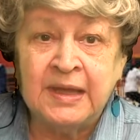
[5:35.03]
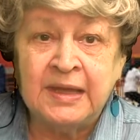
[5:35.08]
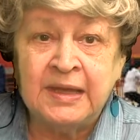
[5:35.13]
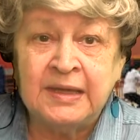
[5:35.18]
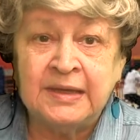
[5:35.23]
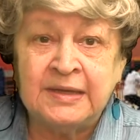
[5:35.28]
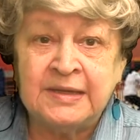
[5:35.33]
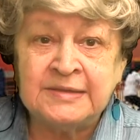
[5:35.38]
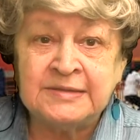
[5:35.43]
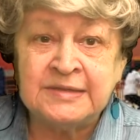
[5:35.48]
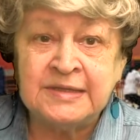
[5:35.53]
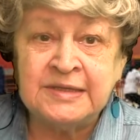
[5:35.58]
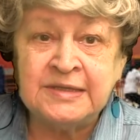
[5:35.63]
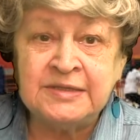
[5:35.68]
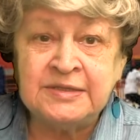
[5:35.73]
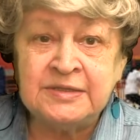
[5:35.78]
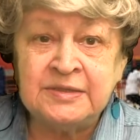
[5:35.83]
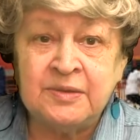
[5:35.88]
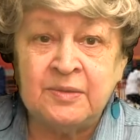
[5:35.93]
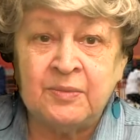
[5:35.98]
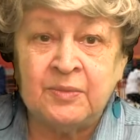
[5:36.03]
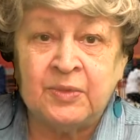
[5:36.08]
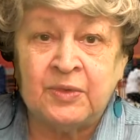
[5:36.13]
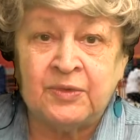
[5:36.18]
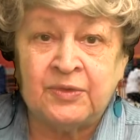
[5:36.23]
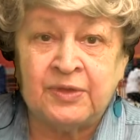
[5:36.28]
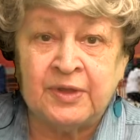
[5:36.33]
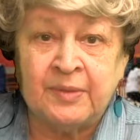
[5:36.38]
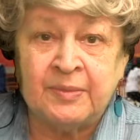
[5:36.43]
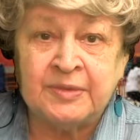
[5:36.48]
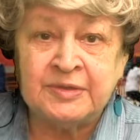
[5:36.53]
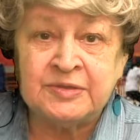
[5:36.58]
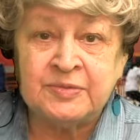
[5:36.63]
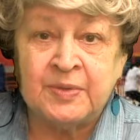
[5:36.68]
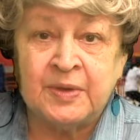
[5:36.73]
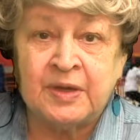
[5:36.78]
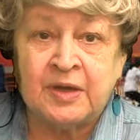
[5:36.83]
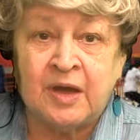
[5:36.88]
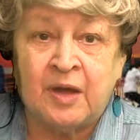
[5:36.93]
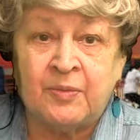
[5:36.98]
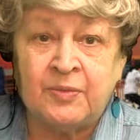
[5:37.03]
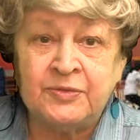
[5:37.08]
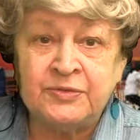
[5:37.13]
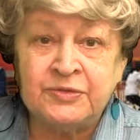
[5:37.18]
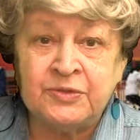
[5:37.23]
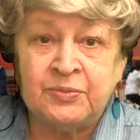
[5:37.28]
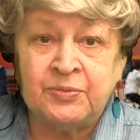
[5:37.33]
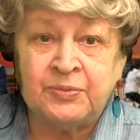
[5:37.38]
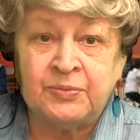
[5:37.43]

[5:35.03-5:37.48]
It has eased birth limits, but couples are